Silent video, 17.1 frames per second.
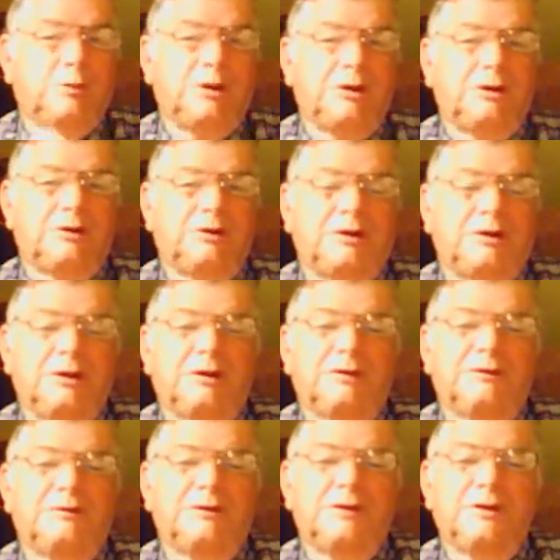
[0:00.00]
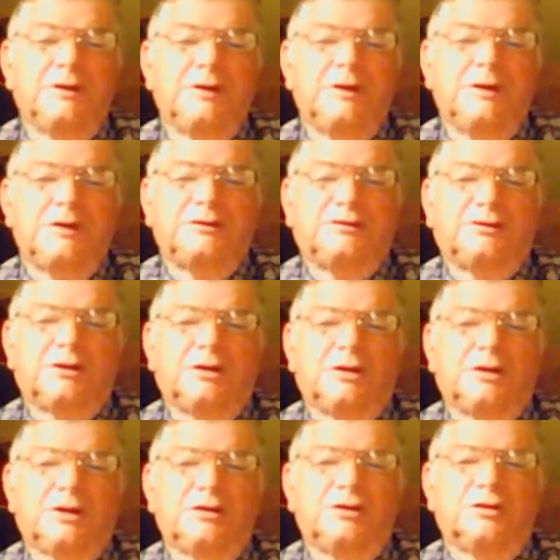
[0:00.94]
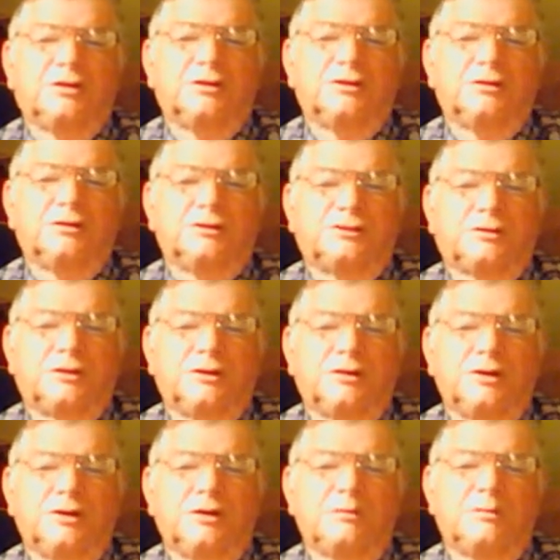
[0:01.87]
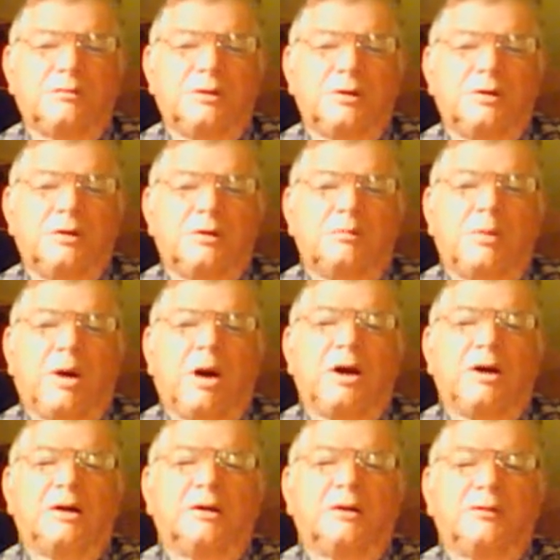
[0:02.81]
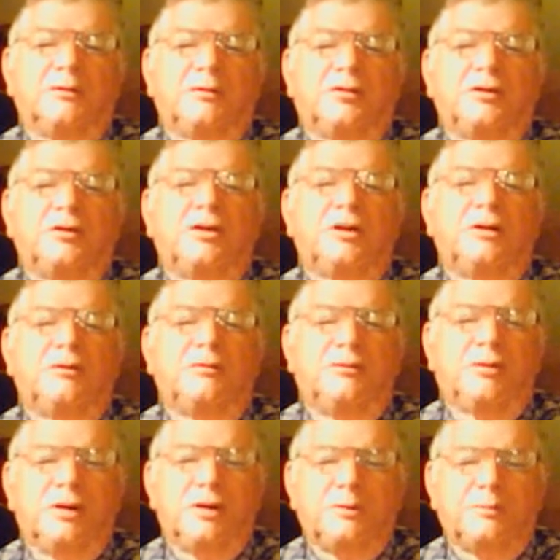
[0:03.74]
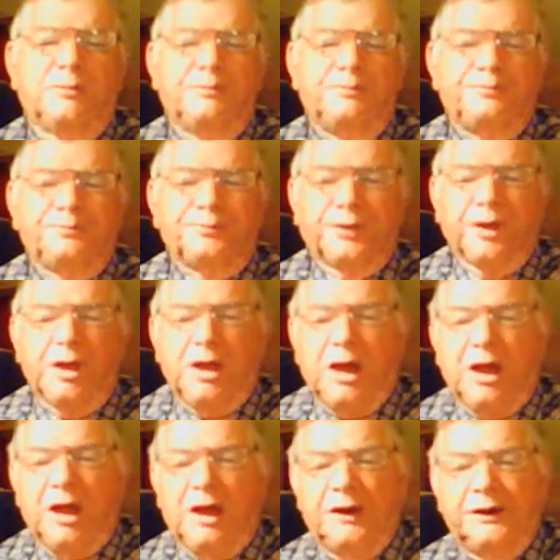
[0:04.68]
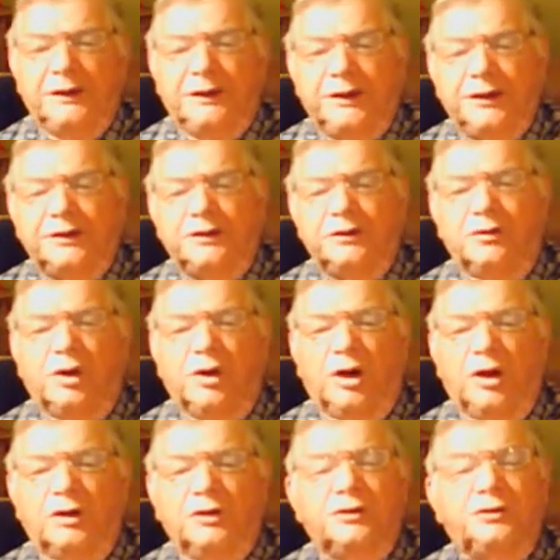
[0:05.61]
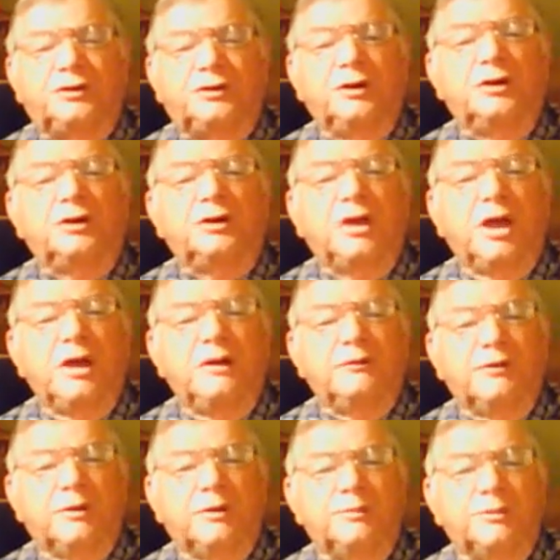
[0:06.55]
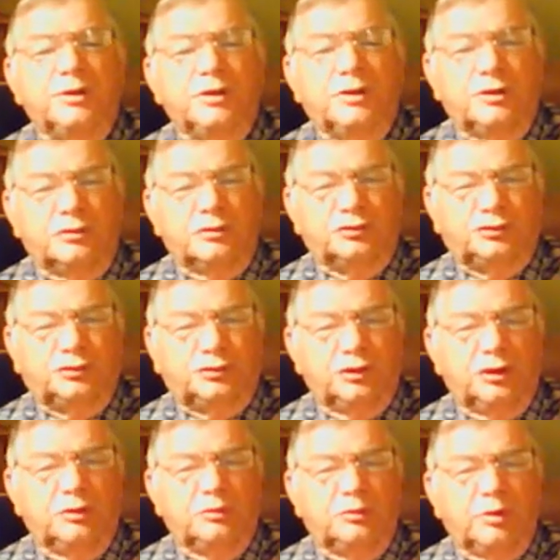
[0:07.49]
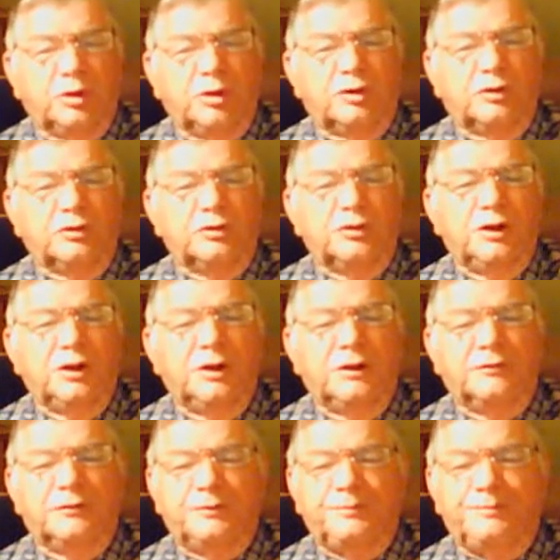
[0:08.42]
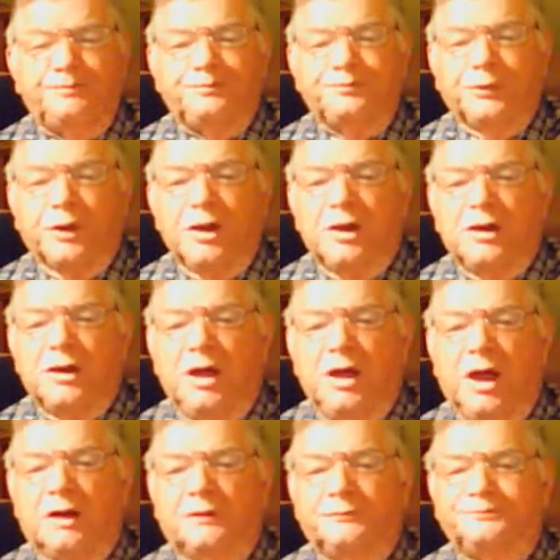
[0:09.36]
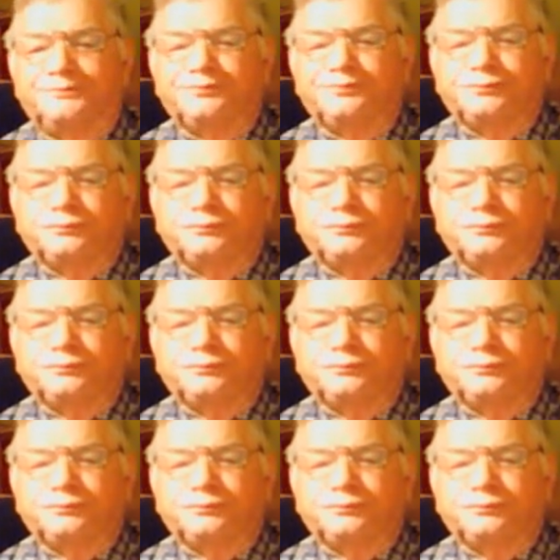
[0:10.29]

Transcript: me to death. He said, Lay not this to them, but forgive them. And he uh, gave up the ghost and went on to heaven. Now,